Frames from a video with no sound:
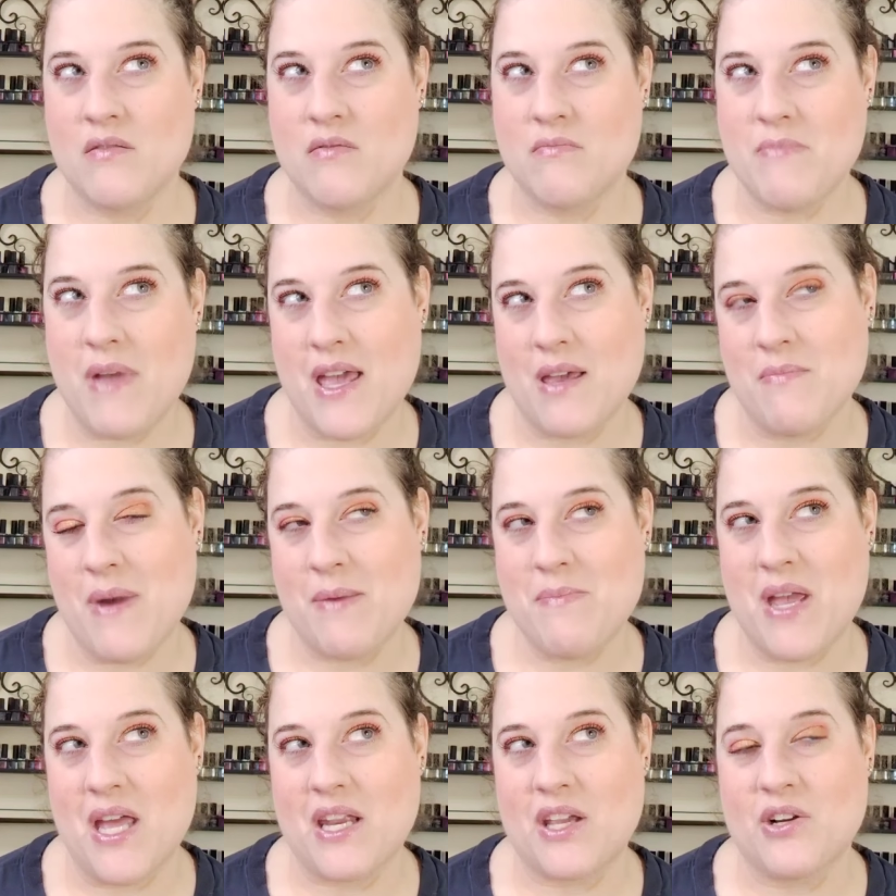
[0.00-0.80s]
make
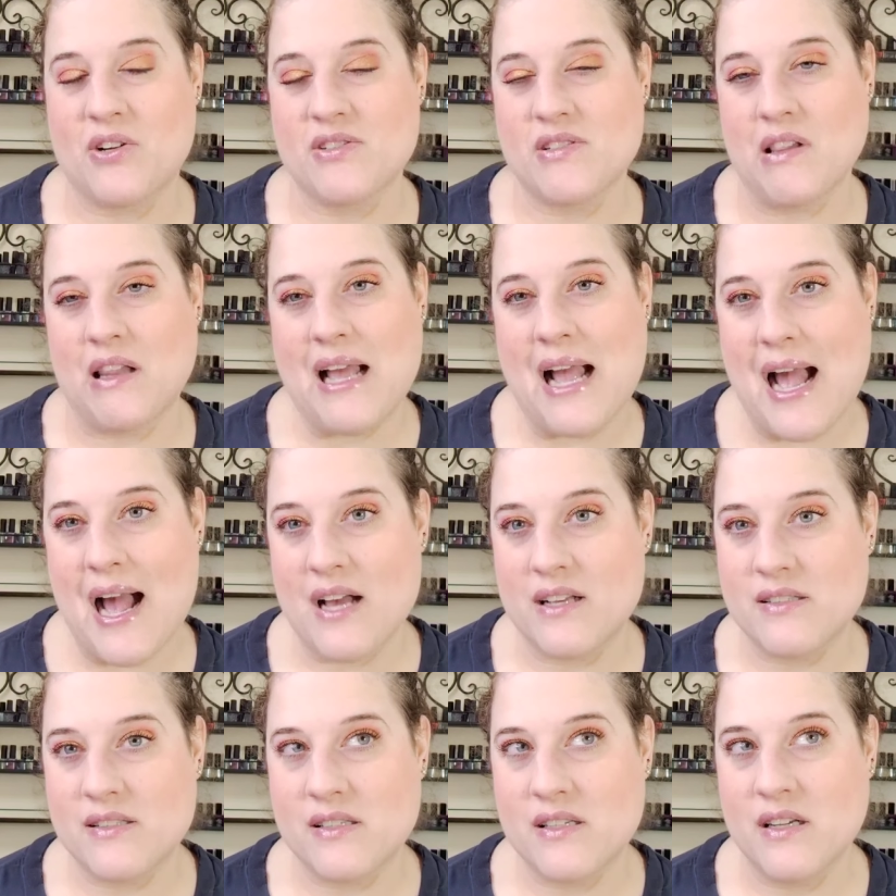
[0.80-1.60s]
my manicures
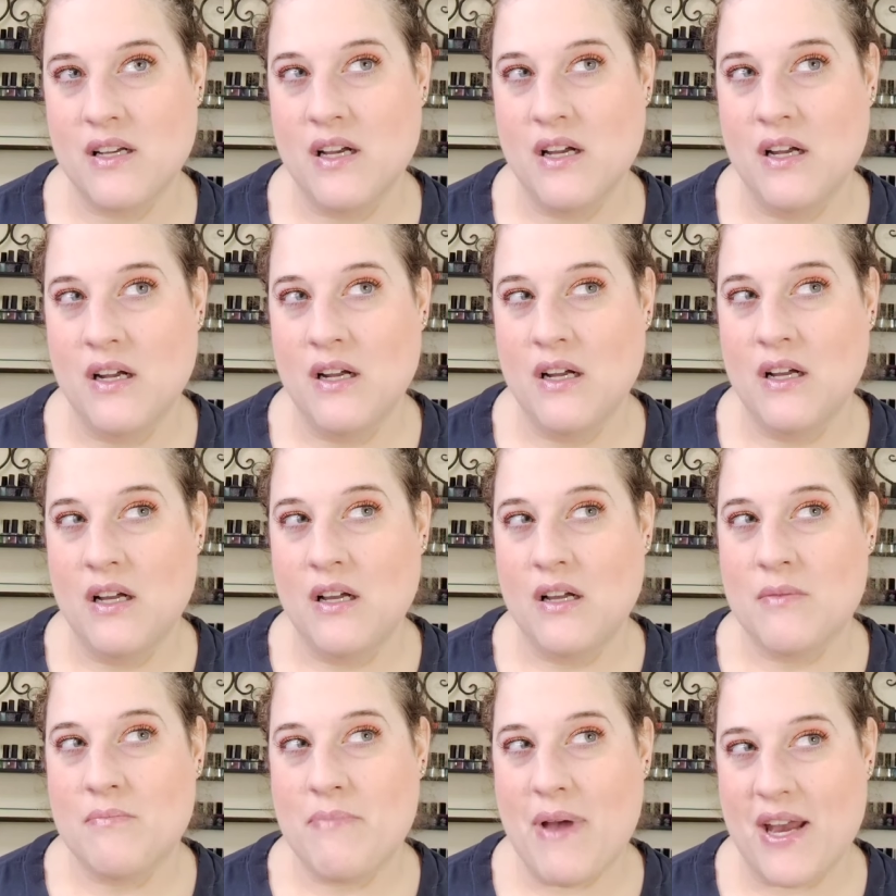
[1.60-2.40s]
last
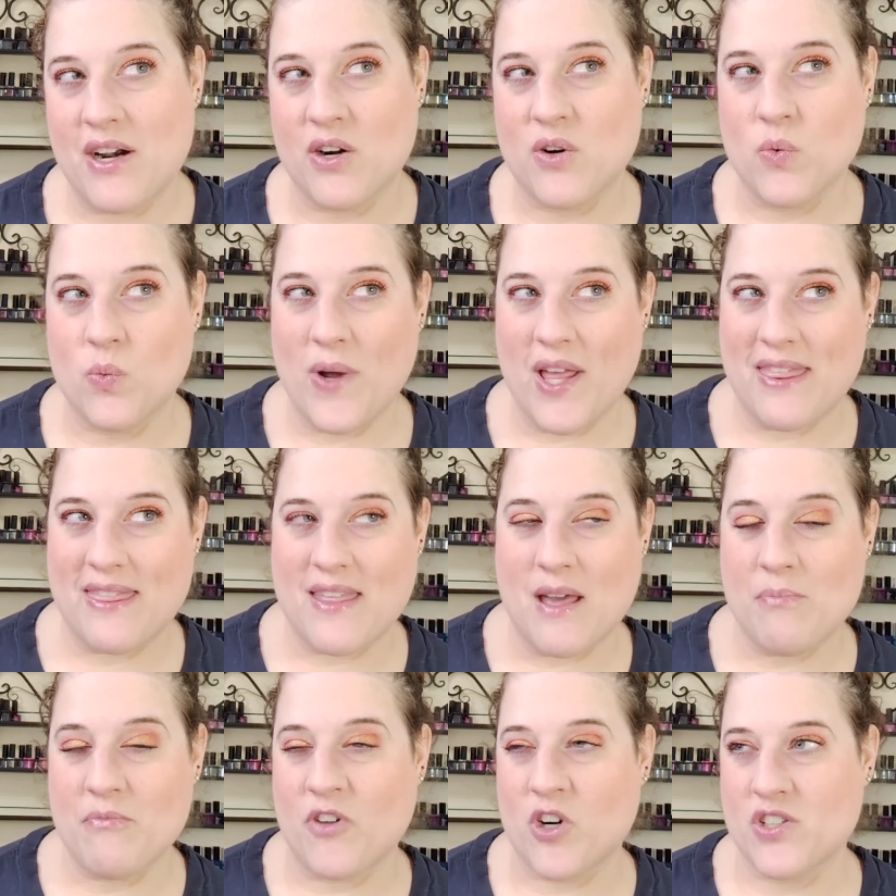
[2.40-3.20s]
better with
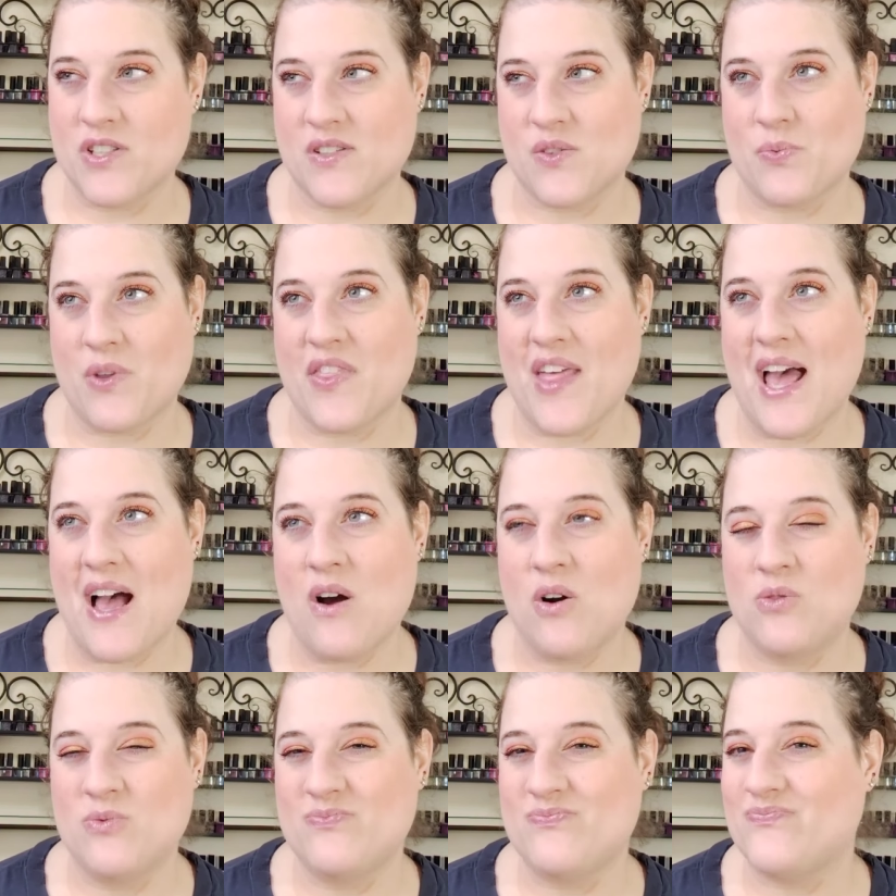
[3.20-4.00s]
them versus
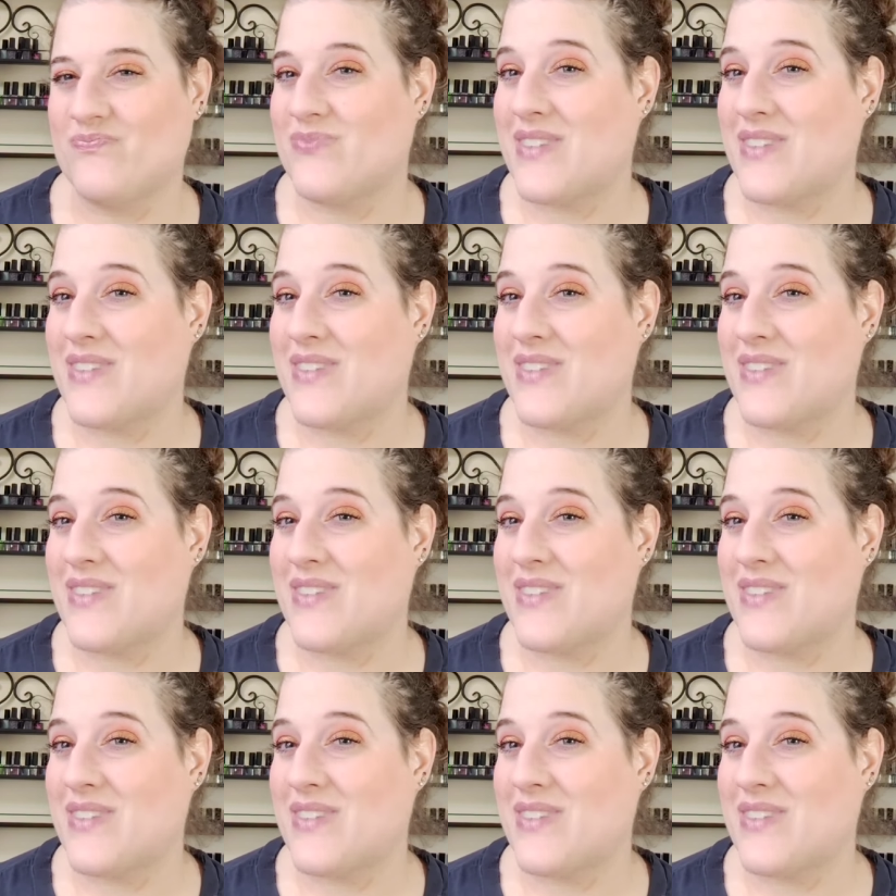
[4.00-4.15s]
without?